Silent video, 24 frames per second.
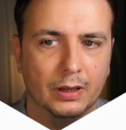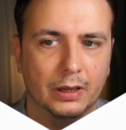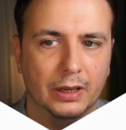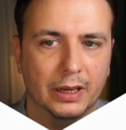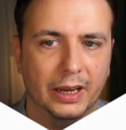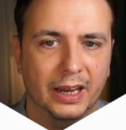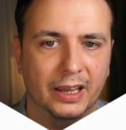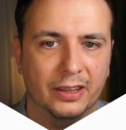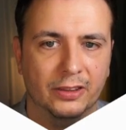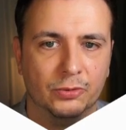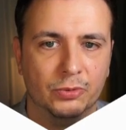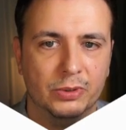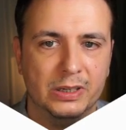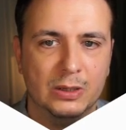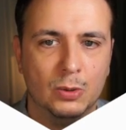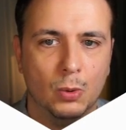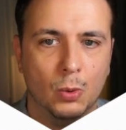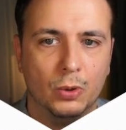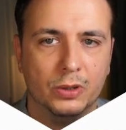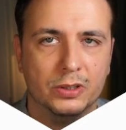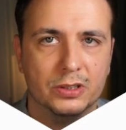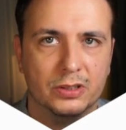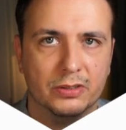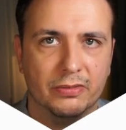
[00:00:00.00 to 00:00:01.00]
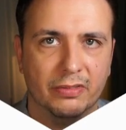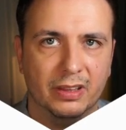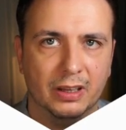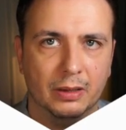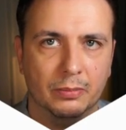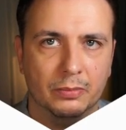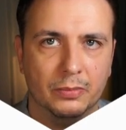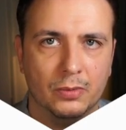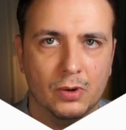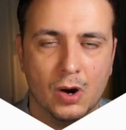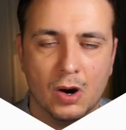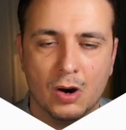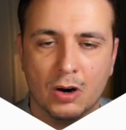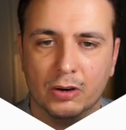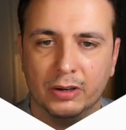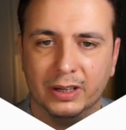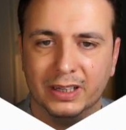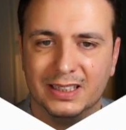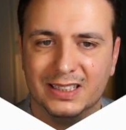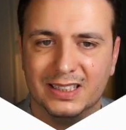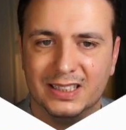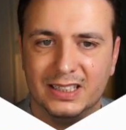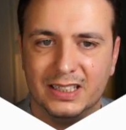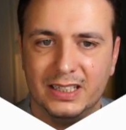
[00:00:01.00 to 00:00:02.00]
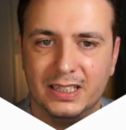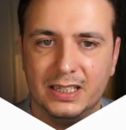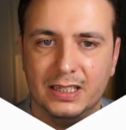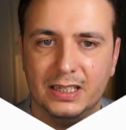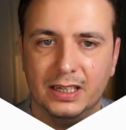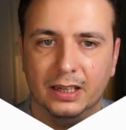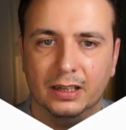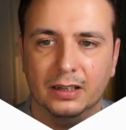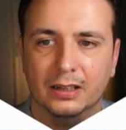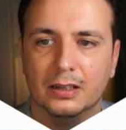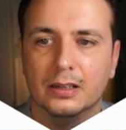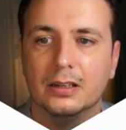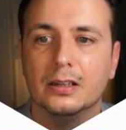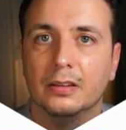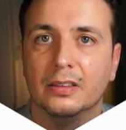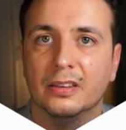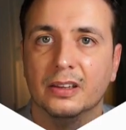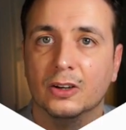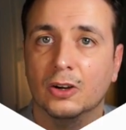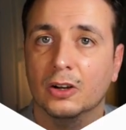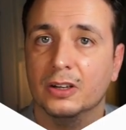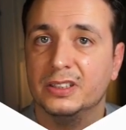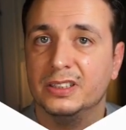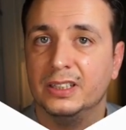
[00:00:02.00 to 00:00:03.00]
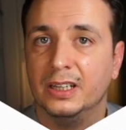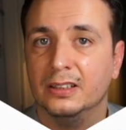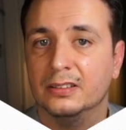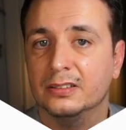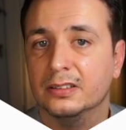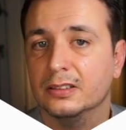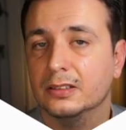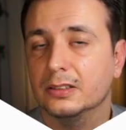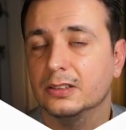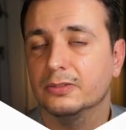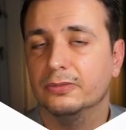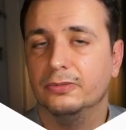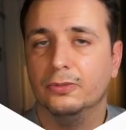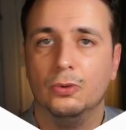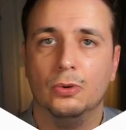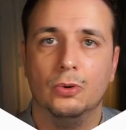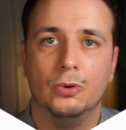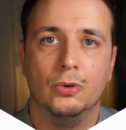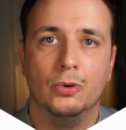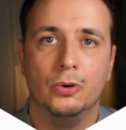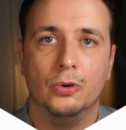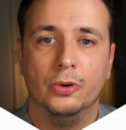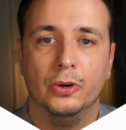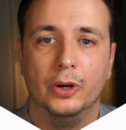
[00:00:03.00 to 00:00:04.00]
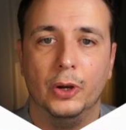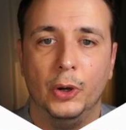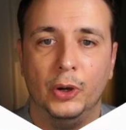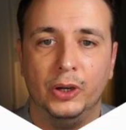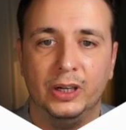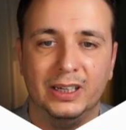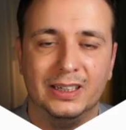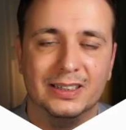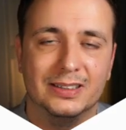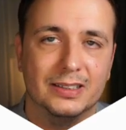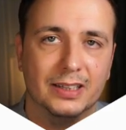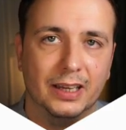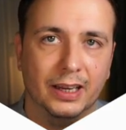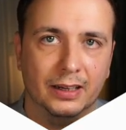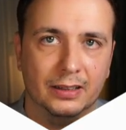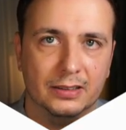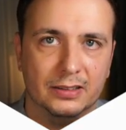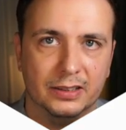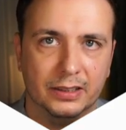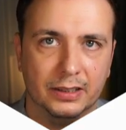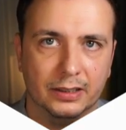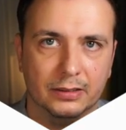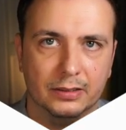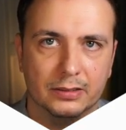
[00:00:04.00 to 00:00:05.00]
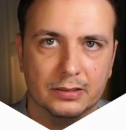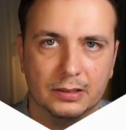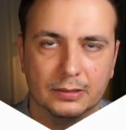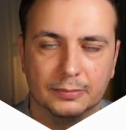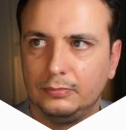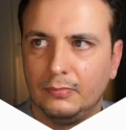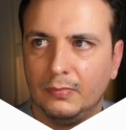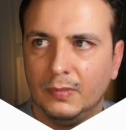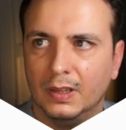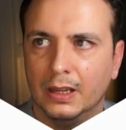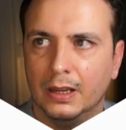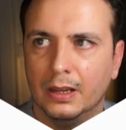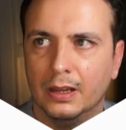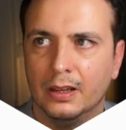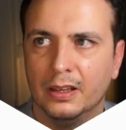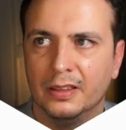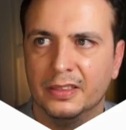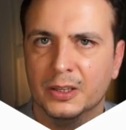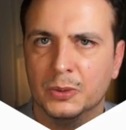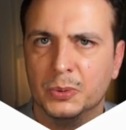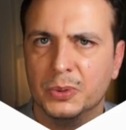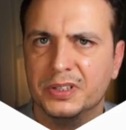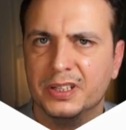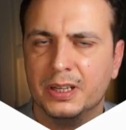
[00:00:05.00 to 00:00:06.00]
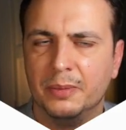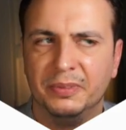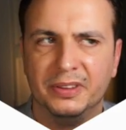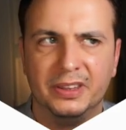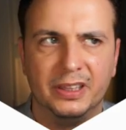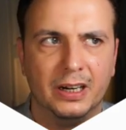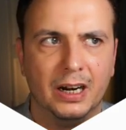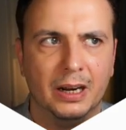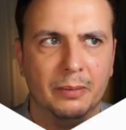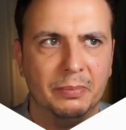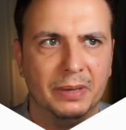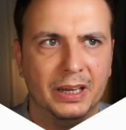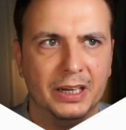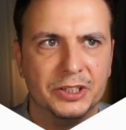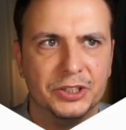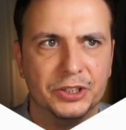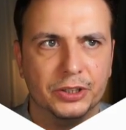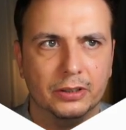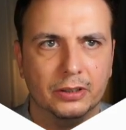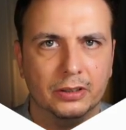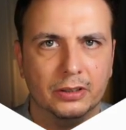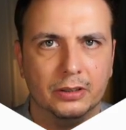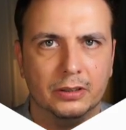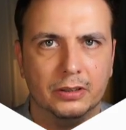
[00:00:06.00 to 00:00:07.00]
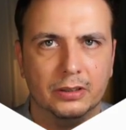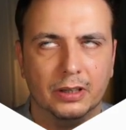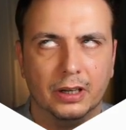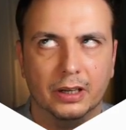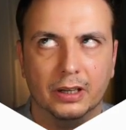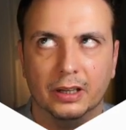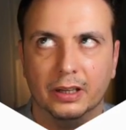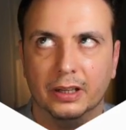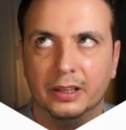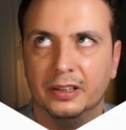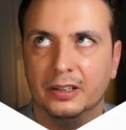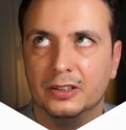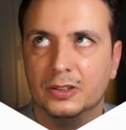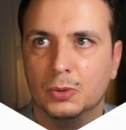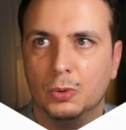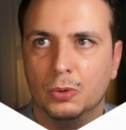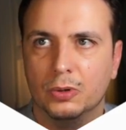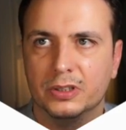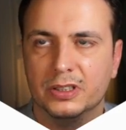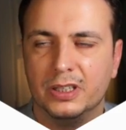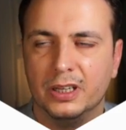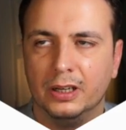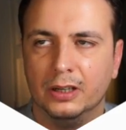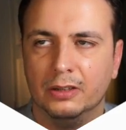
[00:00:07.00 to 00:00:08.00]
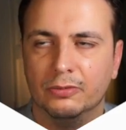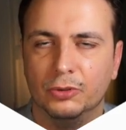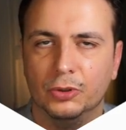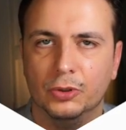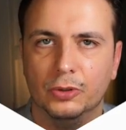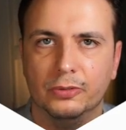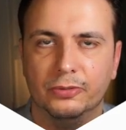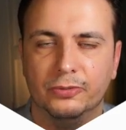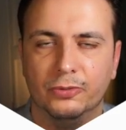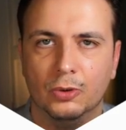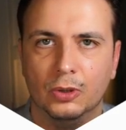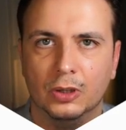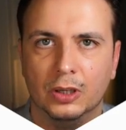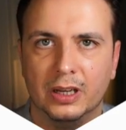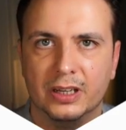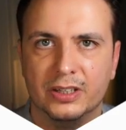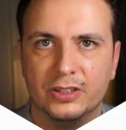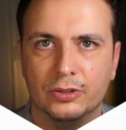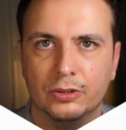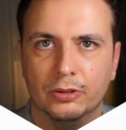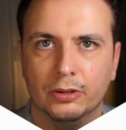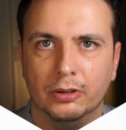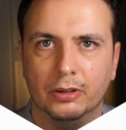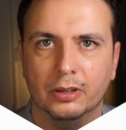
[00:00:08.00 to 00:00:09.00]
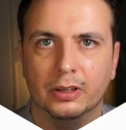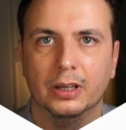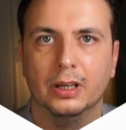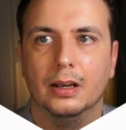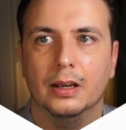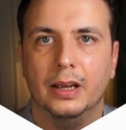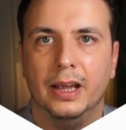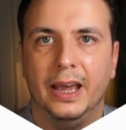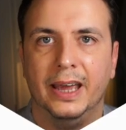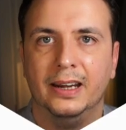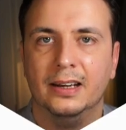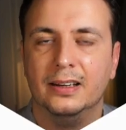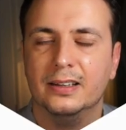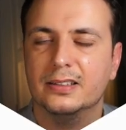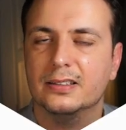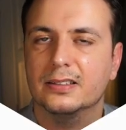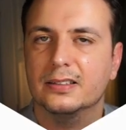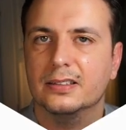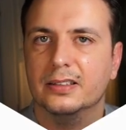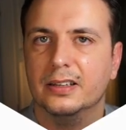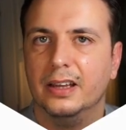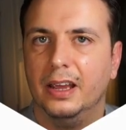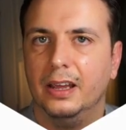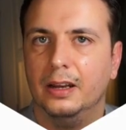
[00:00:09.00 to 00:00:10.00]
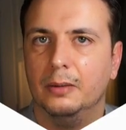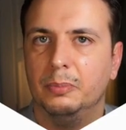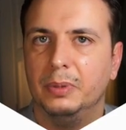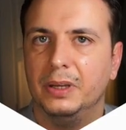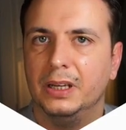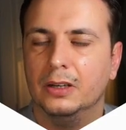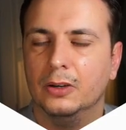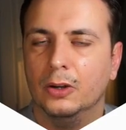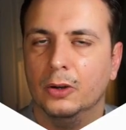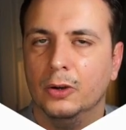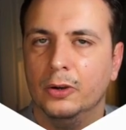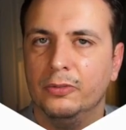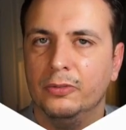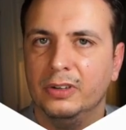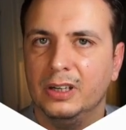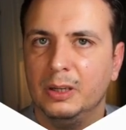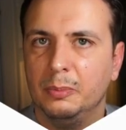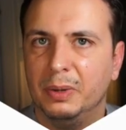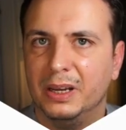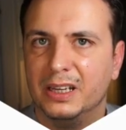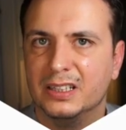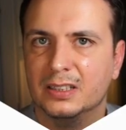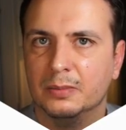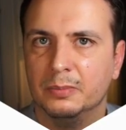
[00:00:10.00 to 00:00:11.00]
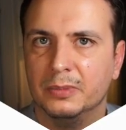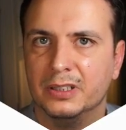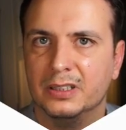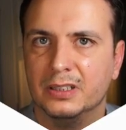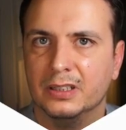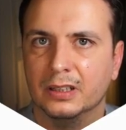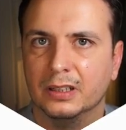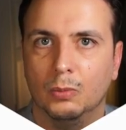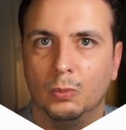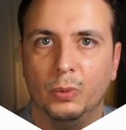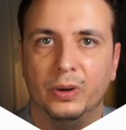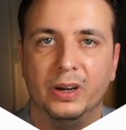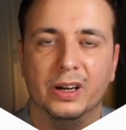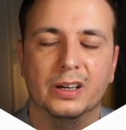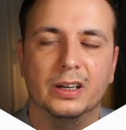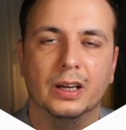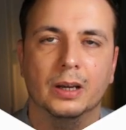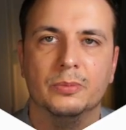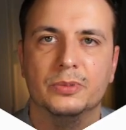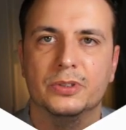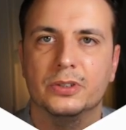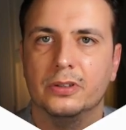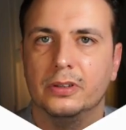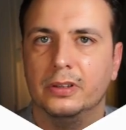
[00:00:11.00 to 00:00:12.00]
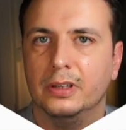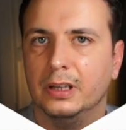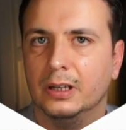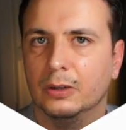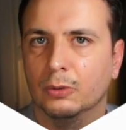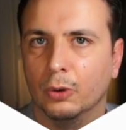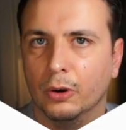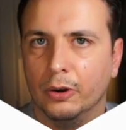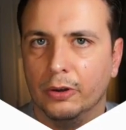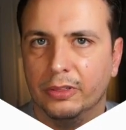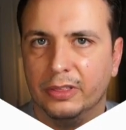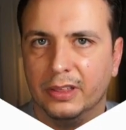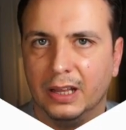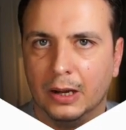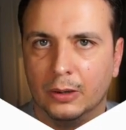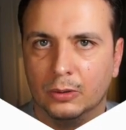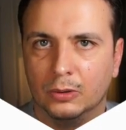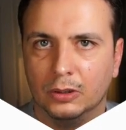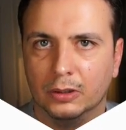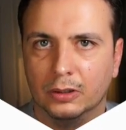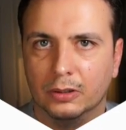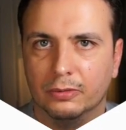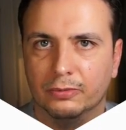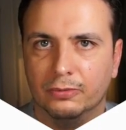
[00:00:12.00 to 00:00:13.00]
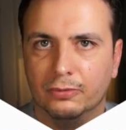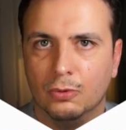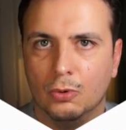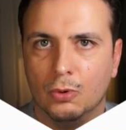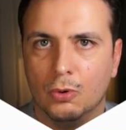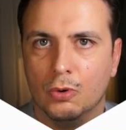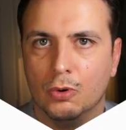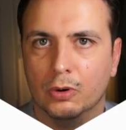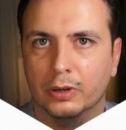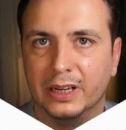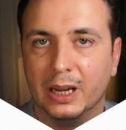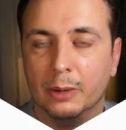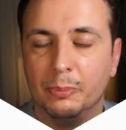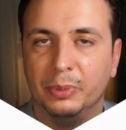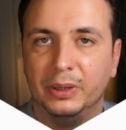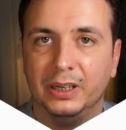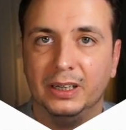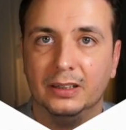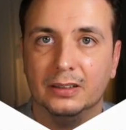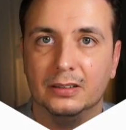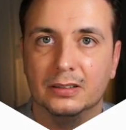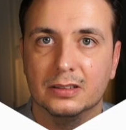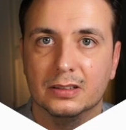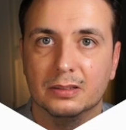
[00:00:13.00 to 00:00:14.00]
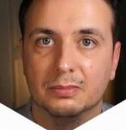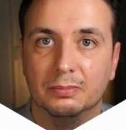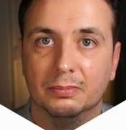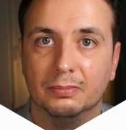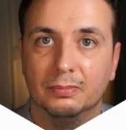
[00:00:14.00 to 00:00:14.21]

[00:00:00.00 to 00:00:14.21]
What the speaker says: and 3/4 of them are exceeding the consensus for earnings and sales. This was something that I mentioned, I think, towards the end of Q4 last year. Analysts had been overly pessimistic when it comes to their growth outlook for companies,